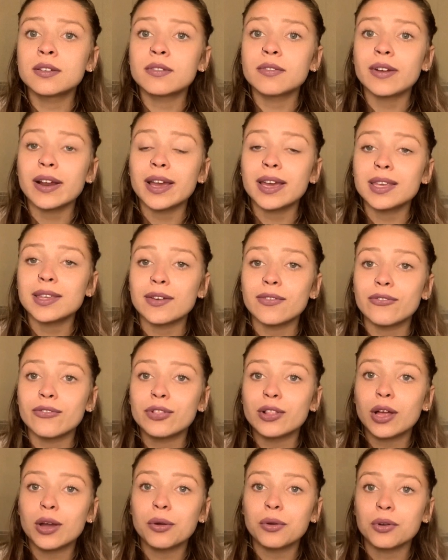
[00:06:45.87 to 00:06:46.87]
right? You
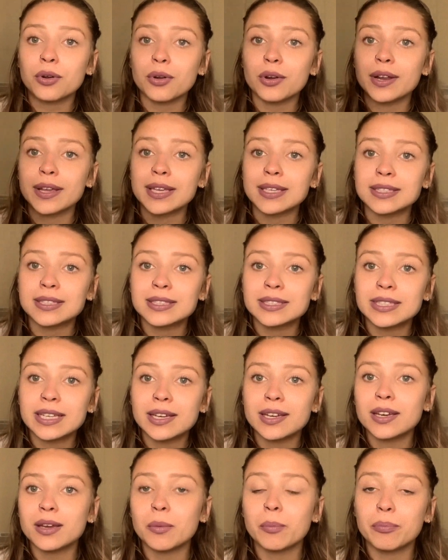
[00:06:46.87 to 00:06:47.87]
float or you
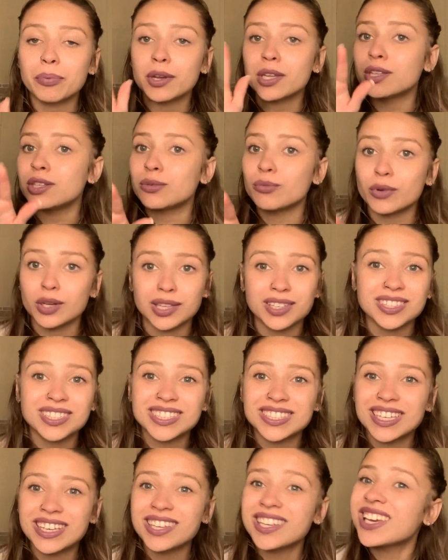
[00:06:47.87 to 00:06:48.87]
sink, but when you
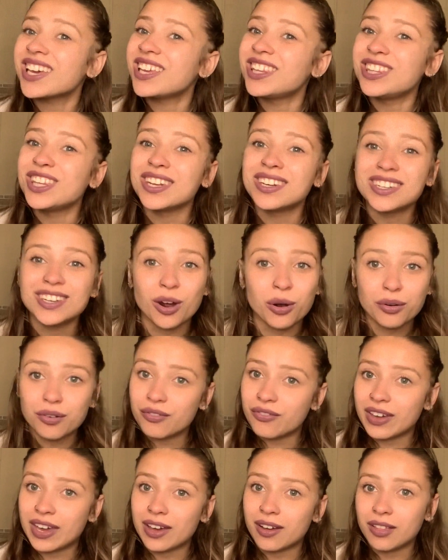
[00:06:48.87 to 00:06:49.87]
sink, you don't
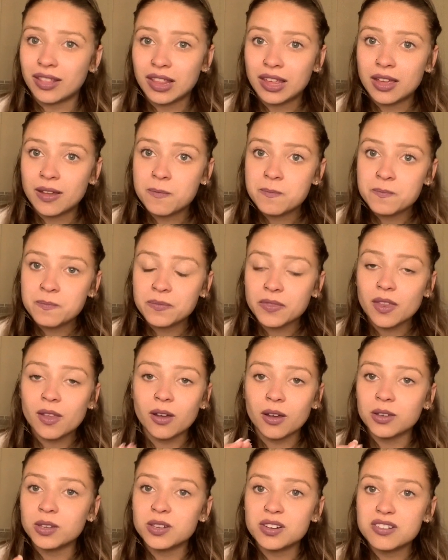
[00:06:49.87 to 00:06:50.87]
fail.
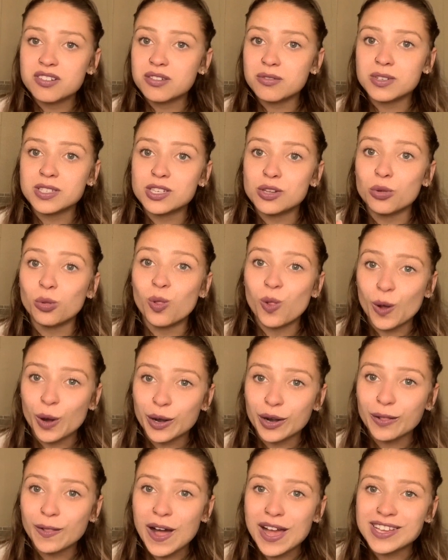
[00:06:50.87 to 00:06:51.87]
All you do is you
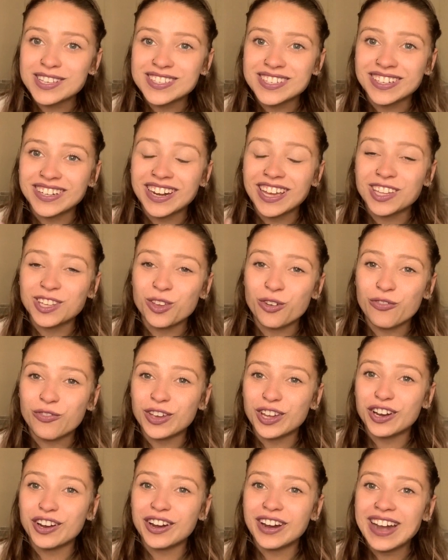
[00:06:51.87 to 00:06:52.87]
learn a lesson and you
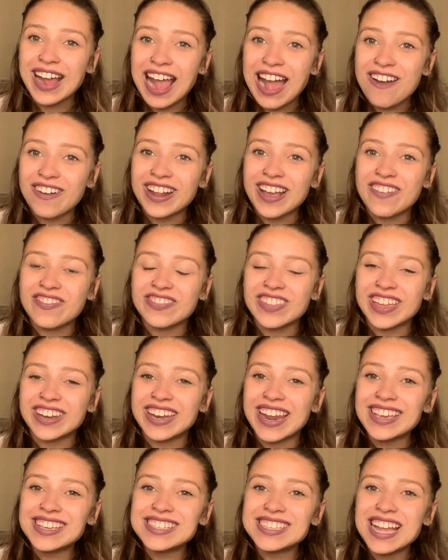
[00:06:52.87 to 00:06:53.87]
figure it out, and then
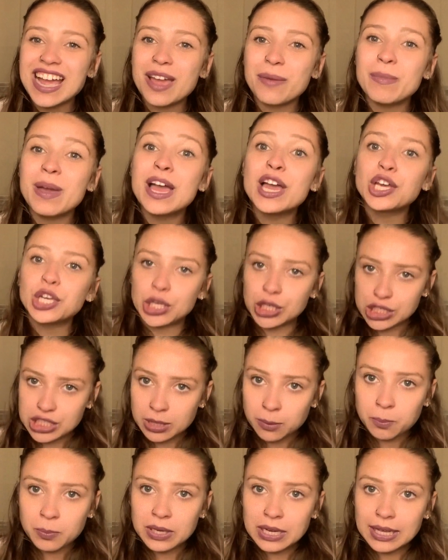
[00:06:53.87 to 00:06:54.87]
next time you
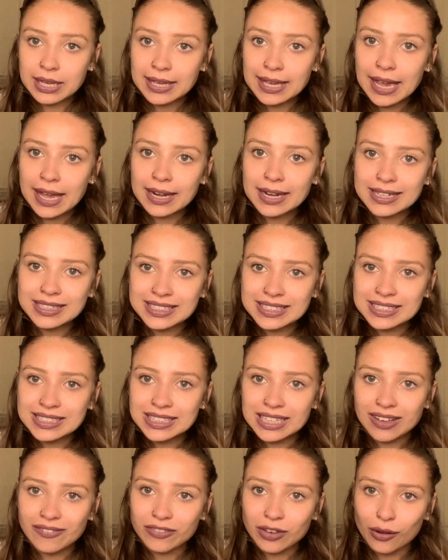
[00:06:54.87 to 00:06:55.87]
jump in again and you
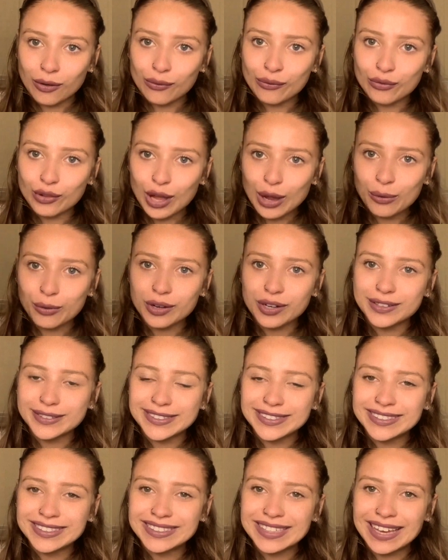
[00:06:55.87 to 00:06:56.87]
see if you'll float or
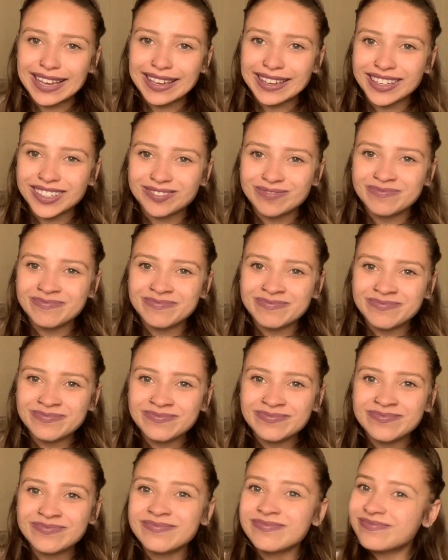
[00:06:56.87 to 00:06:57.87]
you'll sink.
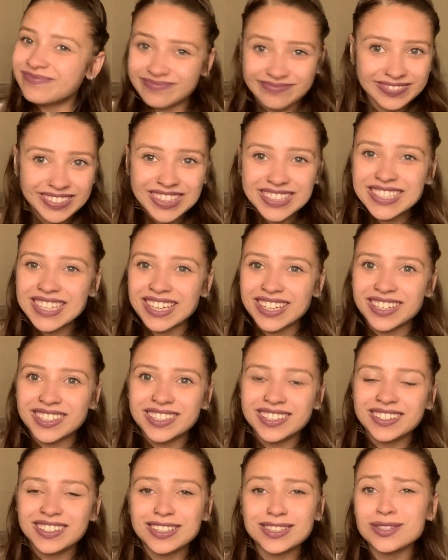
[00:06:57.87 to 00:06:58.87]
That's it.
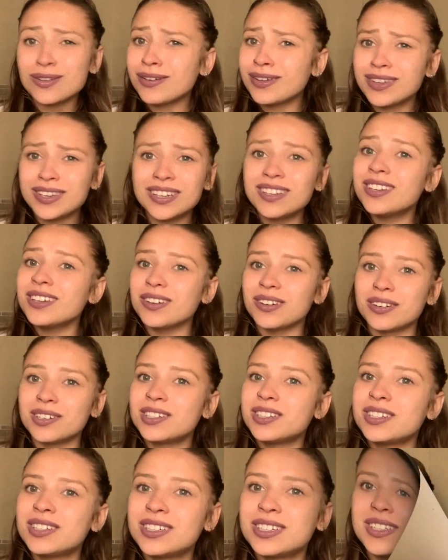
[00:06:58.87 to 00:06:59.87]
That's all you can do.
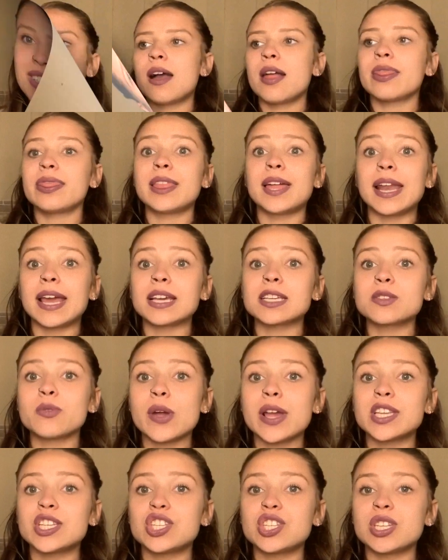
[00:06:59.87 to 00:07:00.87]
The next
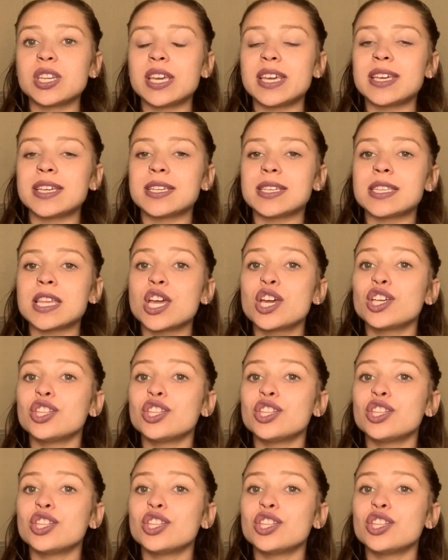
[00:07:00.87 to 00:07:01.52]
question is,